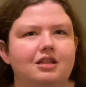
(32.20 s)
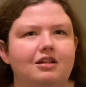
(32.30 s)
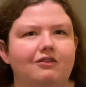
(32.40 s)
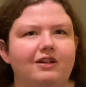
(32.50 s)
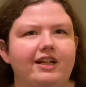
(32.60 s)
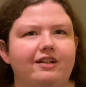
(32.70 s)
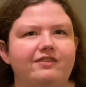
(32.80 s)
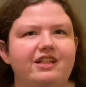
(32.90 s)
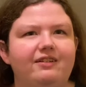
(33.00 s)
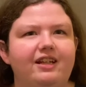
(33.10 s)
reading of
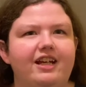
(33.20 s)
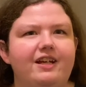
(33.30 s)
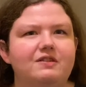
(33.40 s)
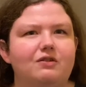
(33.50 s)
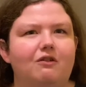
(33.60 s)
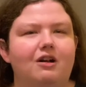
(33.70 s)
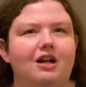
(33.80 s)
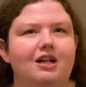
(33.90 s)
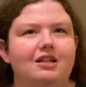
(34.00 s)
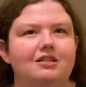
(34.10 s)
tea leaves,
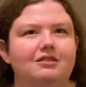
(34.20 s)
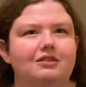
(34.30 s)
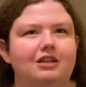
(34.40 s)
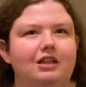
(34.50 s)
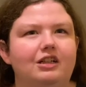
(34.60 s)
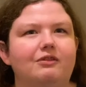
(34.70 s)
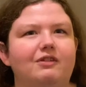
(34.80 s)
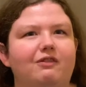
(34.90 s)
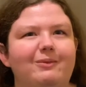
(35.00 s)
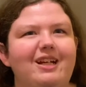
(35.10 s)
or new one
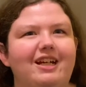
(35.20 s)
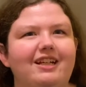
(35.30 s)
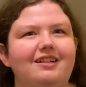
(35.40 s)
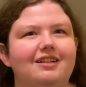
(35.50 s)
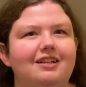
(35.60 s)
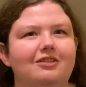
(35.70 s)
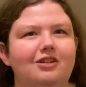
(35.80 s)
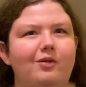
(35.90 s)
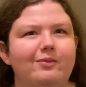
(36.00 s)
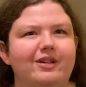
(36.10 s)
for me,
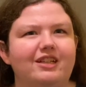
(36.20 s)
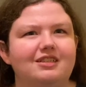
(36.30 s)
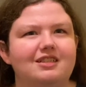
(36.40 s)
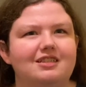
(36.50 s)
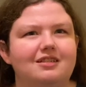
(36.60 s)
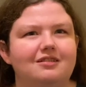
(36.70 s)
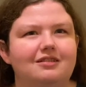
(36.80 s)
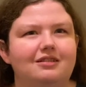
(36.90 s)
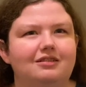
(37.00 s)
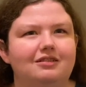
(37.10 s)
coffee beans,
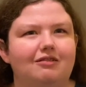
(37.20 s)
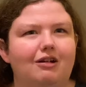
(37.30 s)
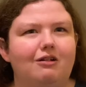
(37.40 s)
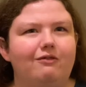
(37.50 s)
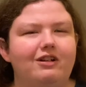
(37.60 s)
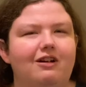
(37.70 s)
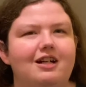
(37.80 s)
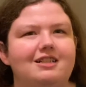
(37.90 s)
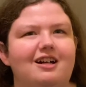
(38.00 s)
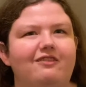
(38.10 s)
or coffee
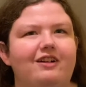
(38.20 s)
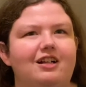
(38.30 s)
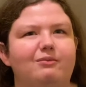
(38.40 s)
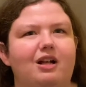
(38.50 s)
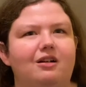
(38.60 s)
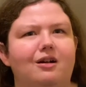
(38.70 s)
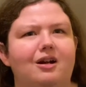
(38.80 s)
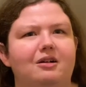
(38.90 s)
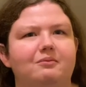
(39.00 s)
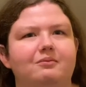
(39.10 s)
grinds that are found in the bottom cup.